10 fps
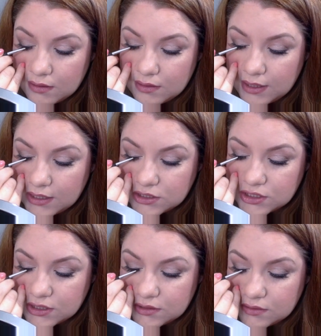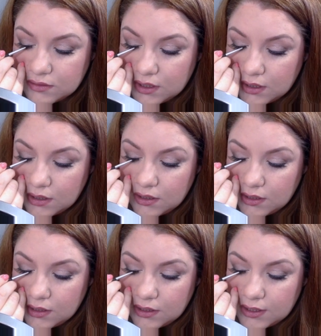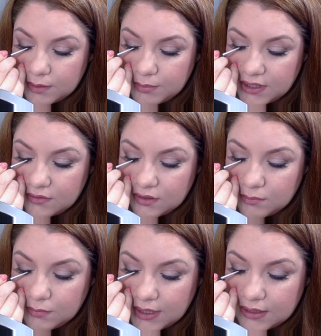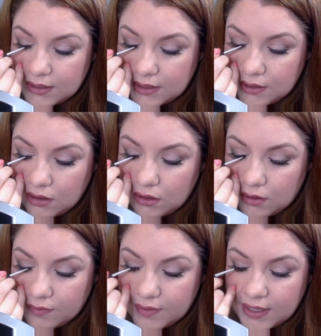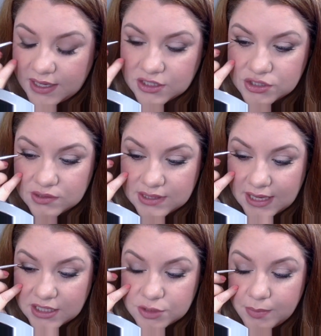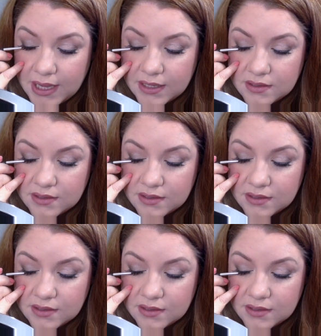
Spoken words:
lashes. Now I'm painting mainly on the actual lash band